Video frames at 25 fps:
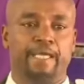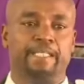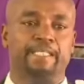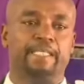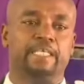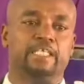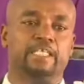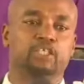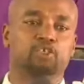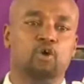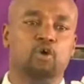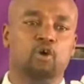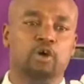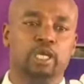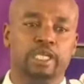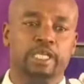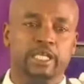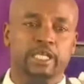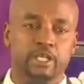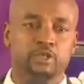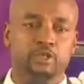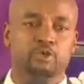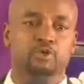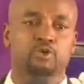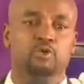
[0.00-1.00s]
it is
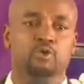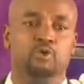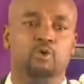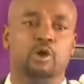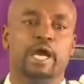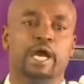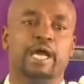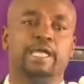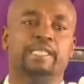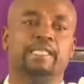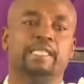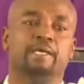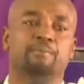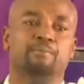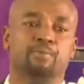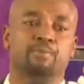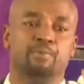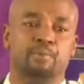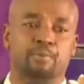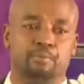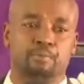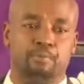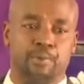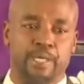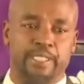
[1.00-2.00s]
only you and the
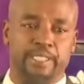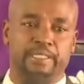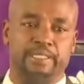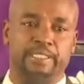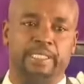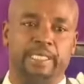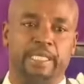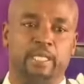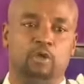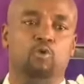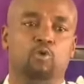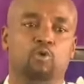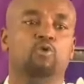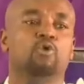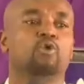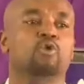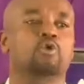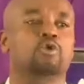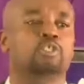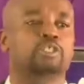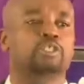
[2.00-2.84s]
President who